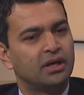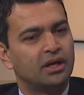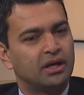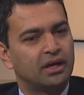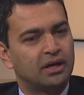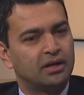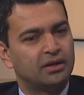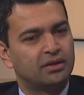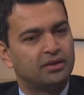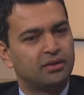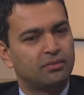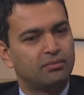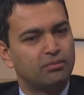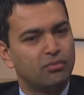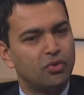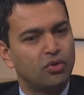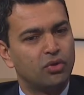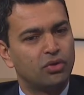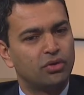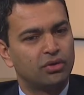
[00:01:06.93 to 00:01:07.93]
the
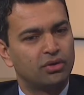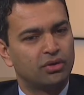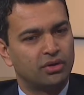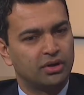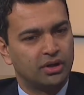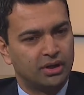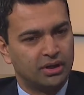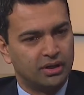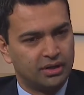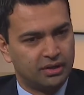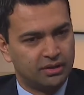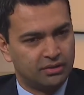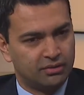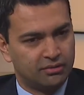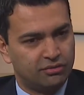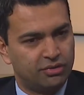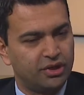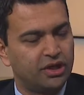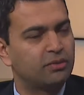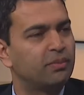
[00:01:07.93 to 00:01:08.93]
more
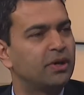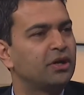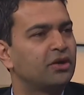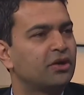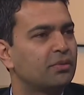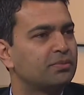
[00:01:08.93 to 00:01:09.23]
treatment